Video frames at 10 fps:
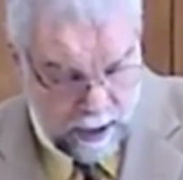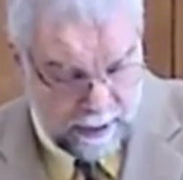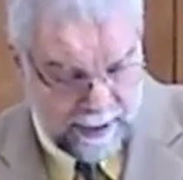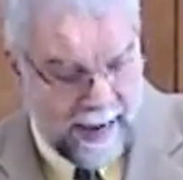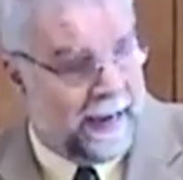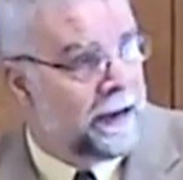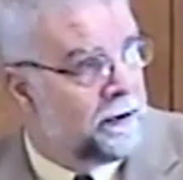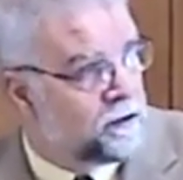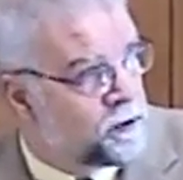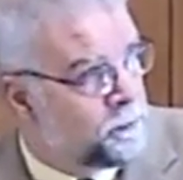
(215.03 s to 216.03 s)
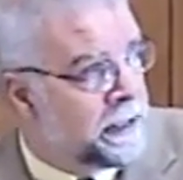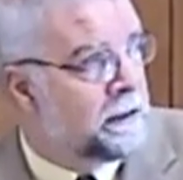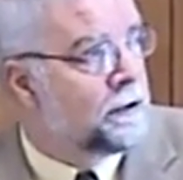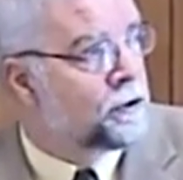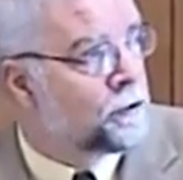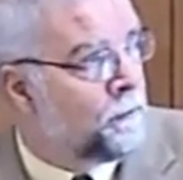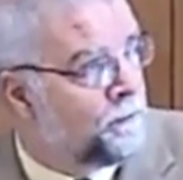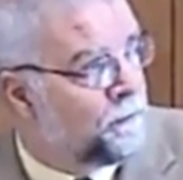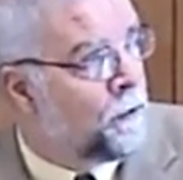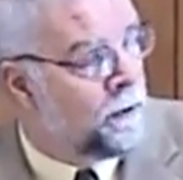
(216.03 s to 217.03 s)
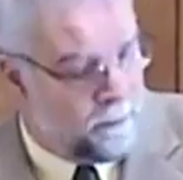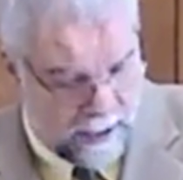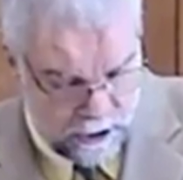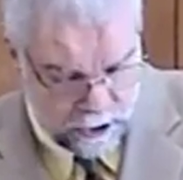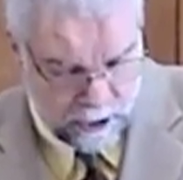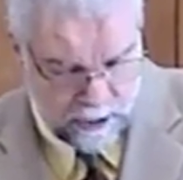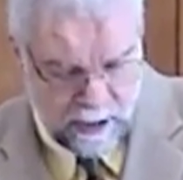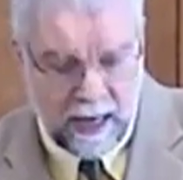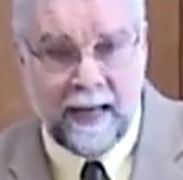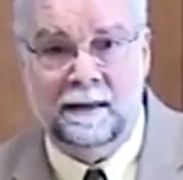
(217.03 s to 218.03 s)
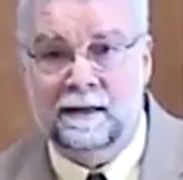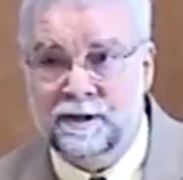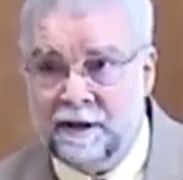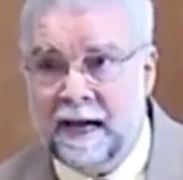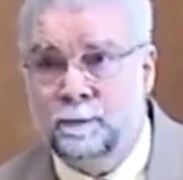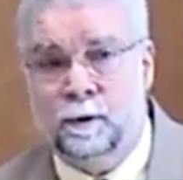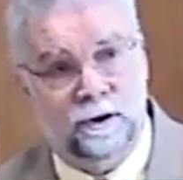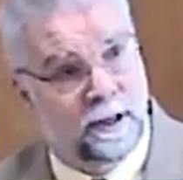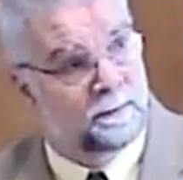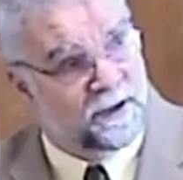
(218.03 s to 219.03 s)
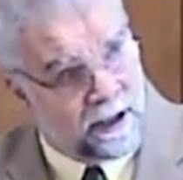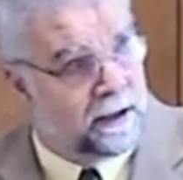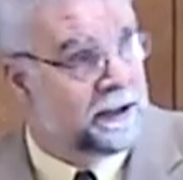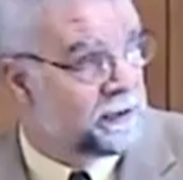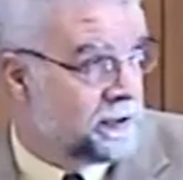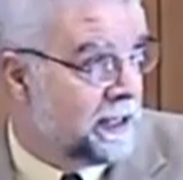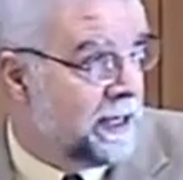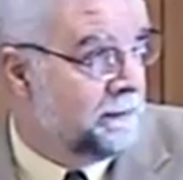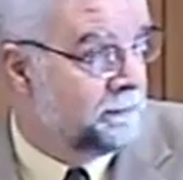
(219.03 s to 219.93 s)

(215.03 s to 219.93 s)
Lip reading: take spiritual formation and discipleship seriously.